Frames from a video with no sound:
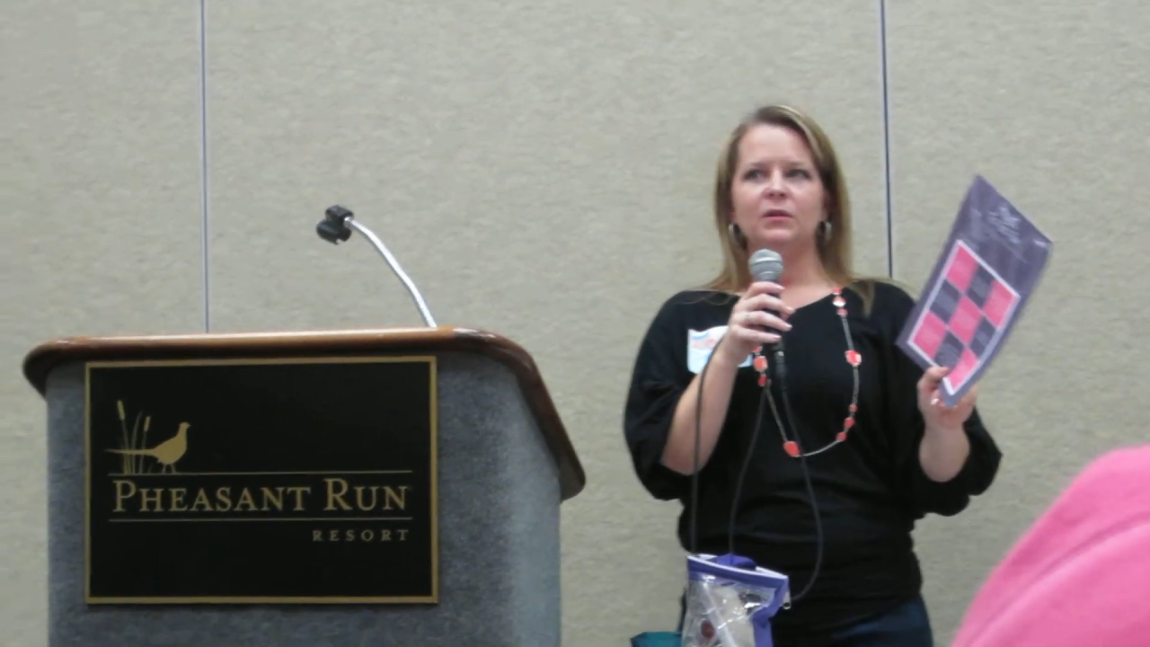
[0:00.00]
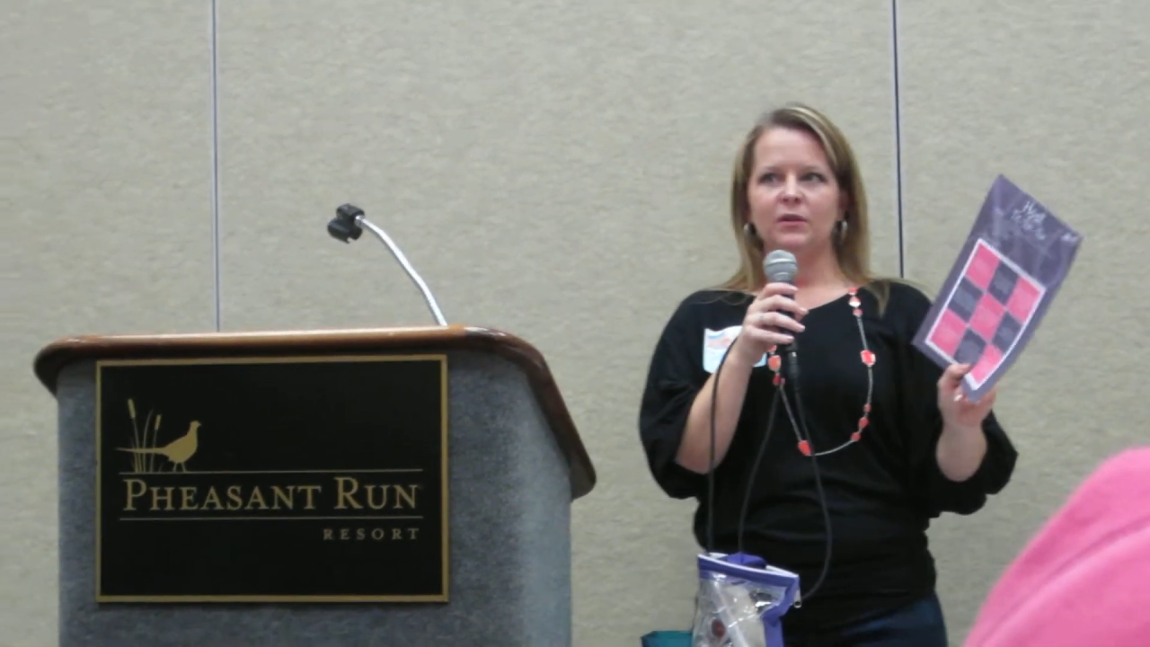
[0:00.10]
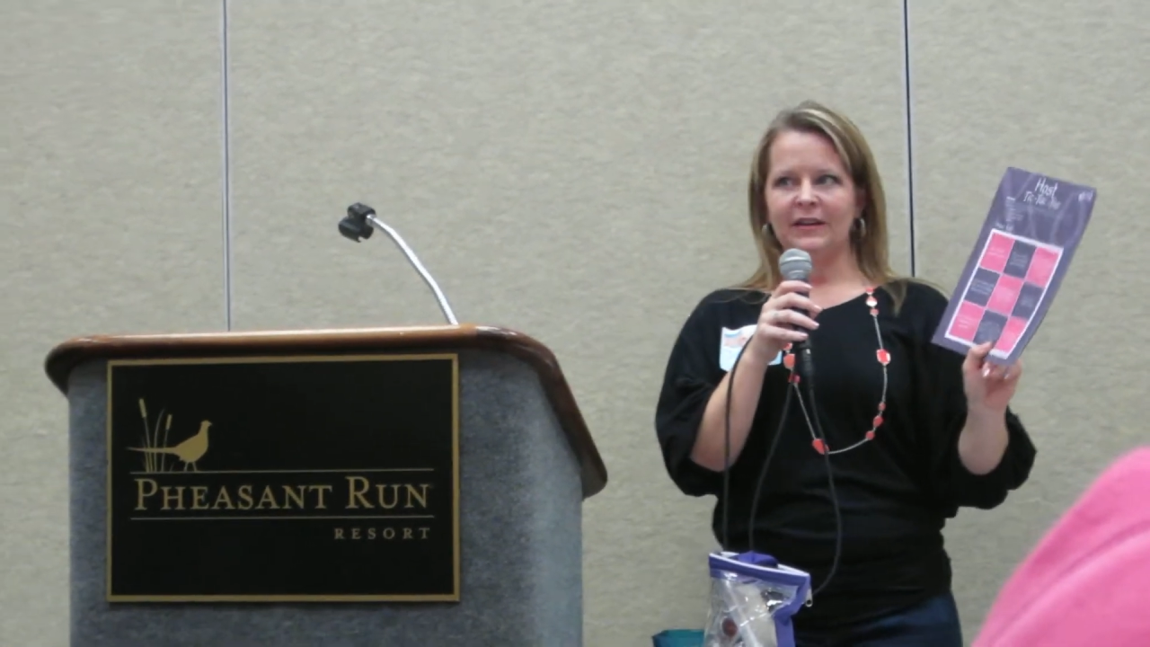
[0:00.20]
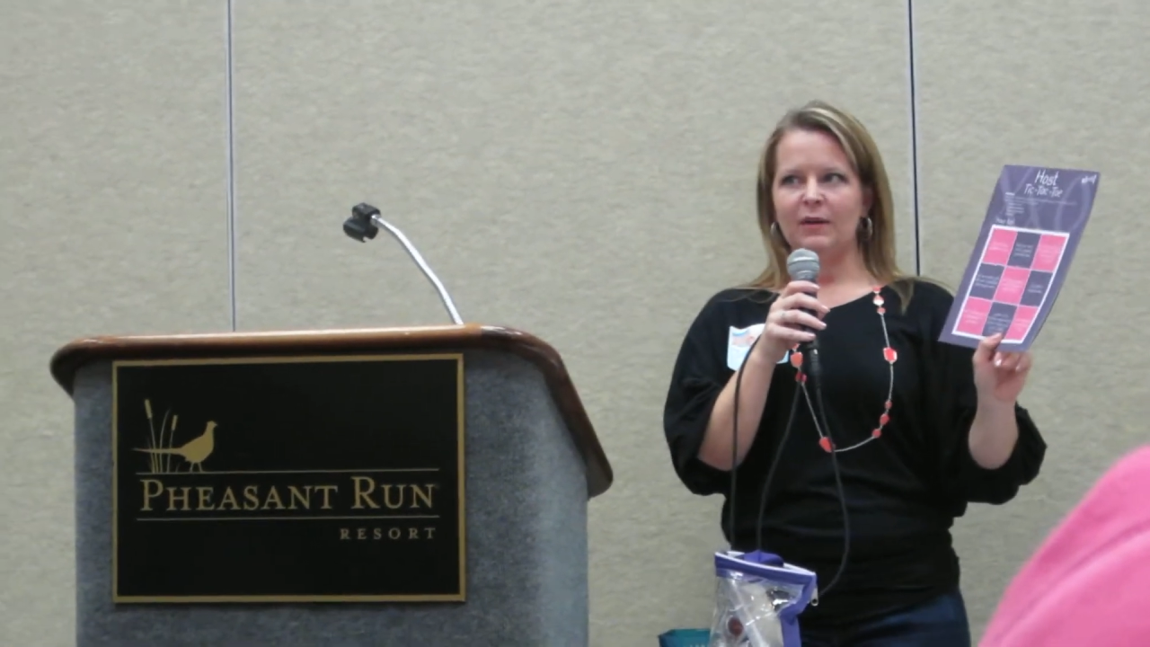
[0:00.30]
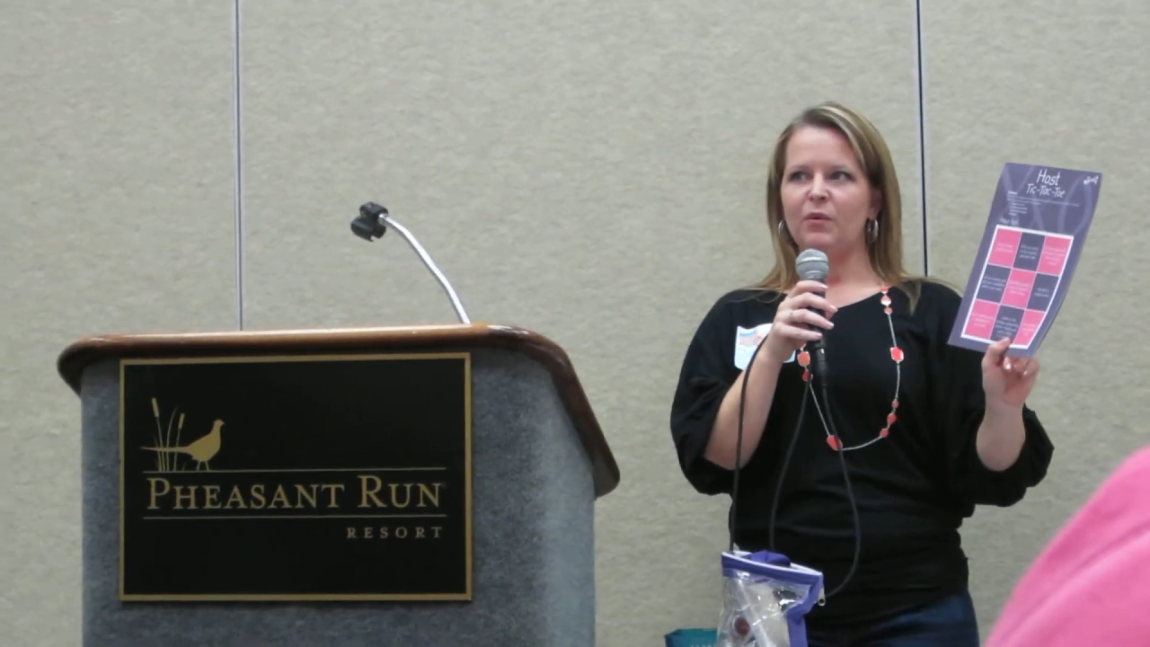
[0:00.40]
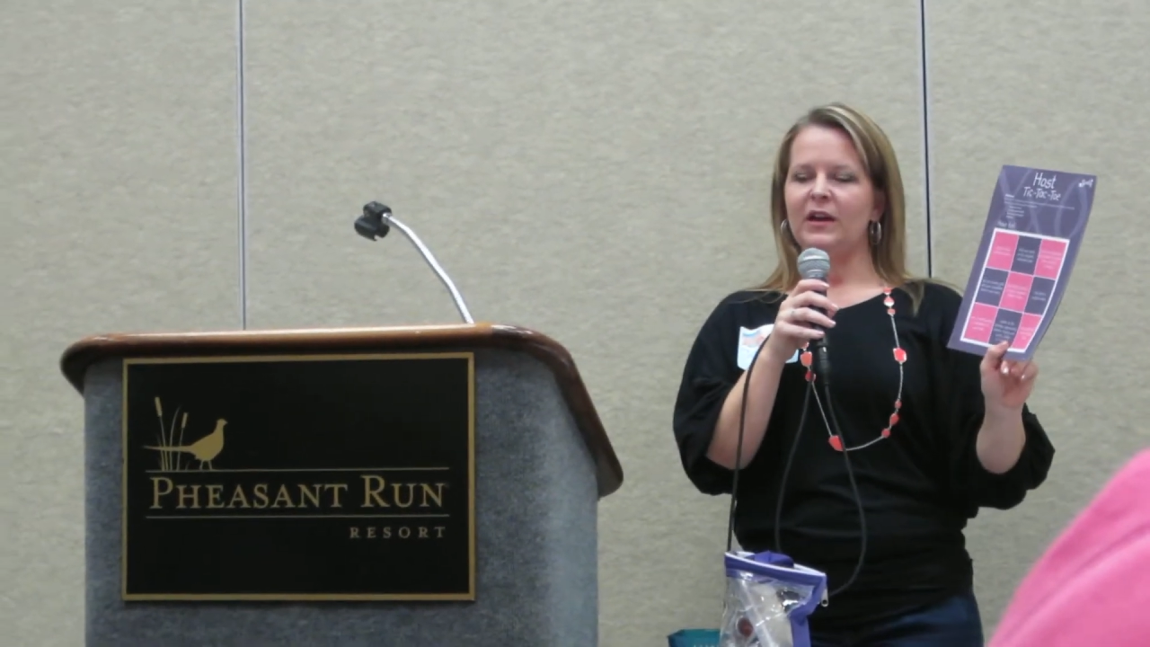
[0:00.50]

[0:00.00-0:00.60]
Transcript: look at